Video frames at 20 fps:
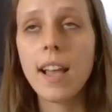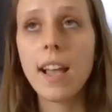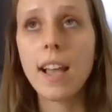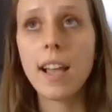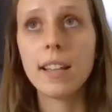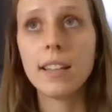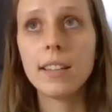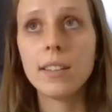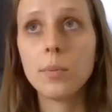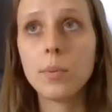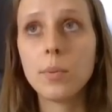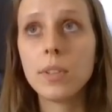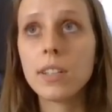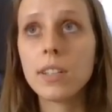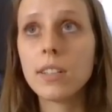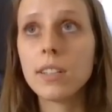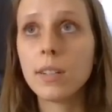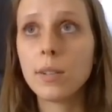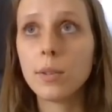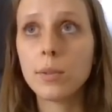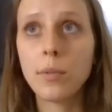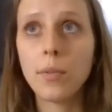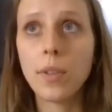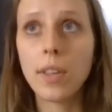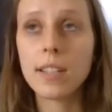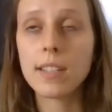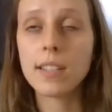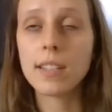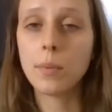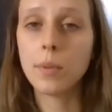And we learned a lot of
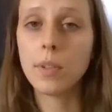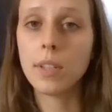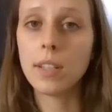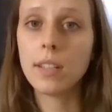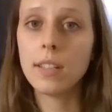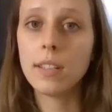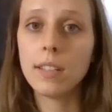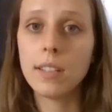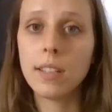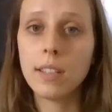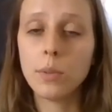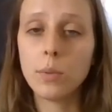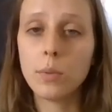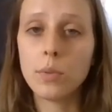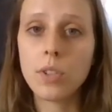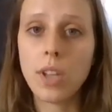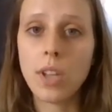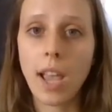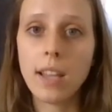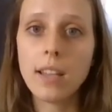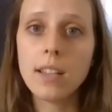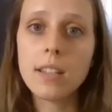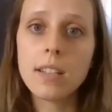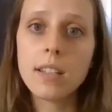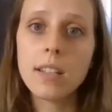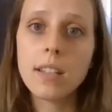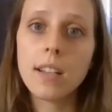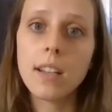things that we needed to change